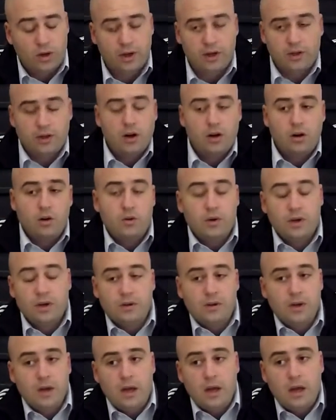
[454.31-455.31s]
what I know,
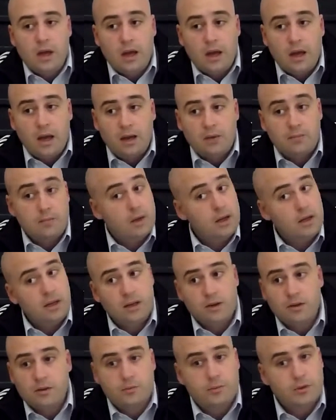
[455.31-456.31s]
and, and
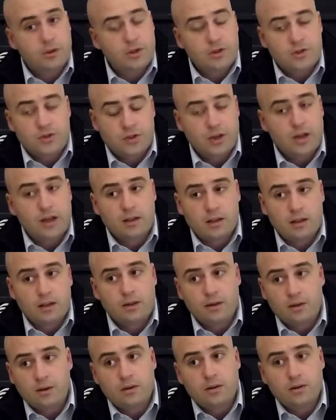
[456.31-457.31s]
many other Buddhists,
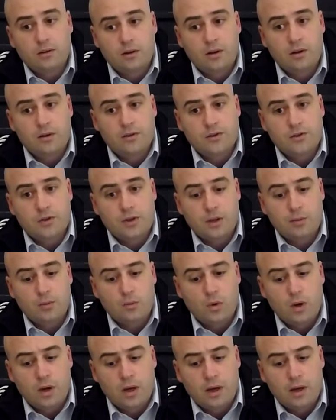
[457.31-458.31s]
sadly, are, are the
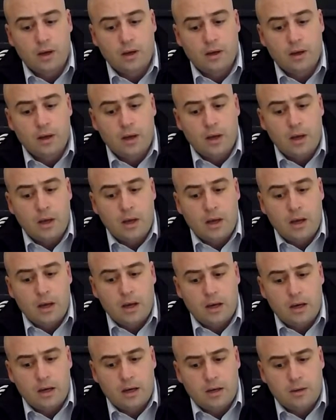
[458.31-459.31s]
same way.
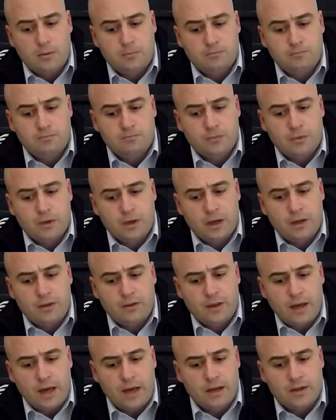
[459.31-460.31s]
Um,
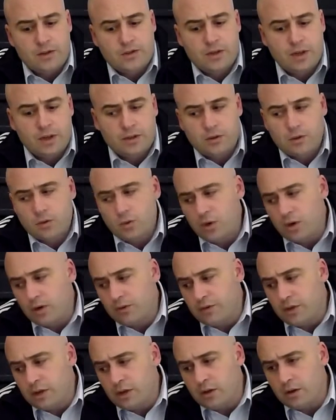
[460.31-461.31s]
and that is that in
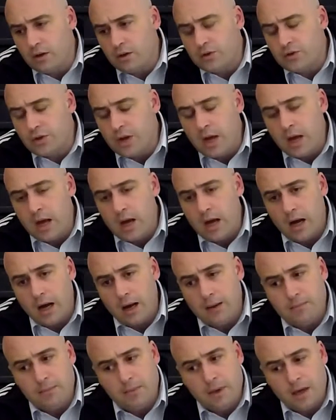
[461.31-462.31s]
12 years,
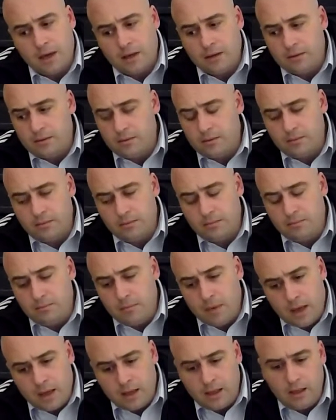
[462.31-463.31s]
I met
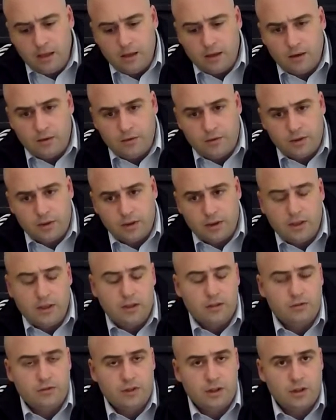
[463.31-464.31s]
many of the
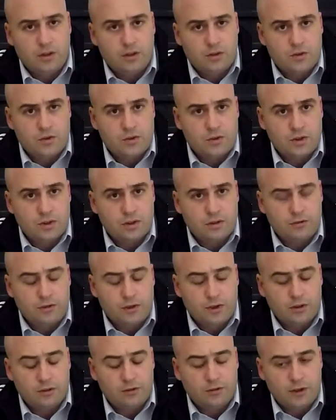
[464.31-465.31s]
leading figures in the
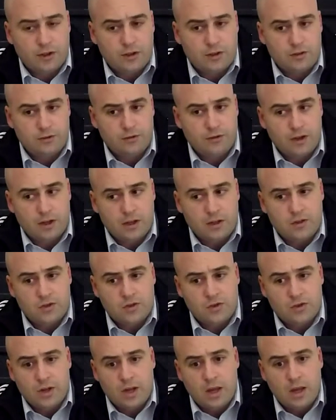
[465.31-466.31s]
field face-to-face,
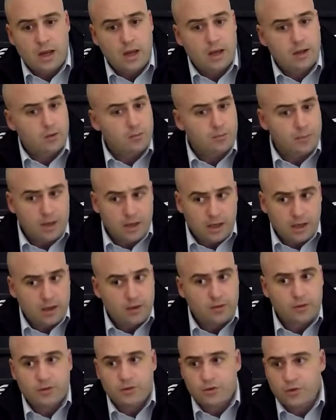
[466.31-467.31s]
-face, and there are many
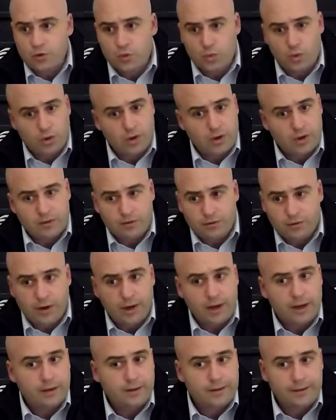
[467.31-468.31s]
others whose work I've
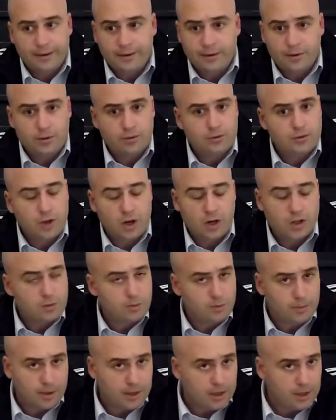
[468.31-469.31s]
read and who have talked
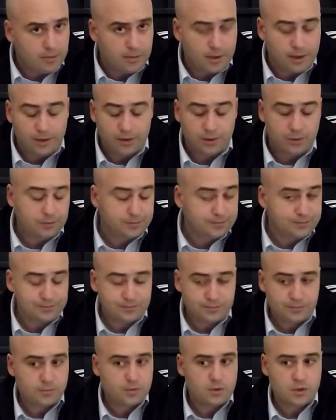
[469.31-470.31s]
to me by email
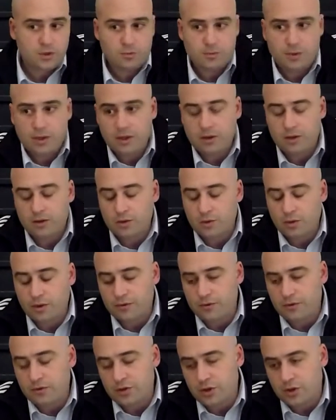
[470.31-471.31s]
speaking the
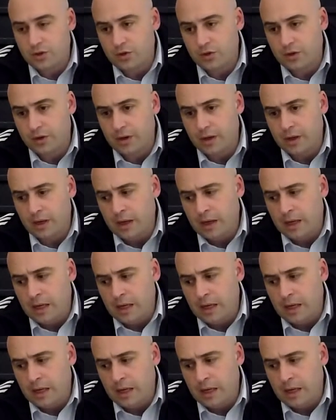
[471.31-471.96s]
21st century.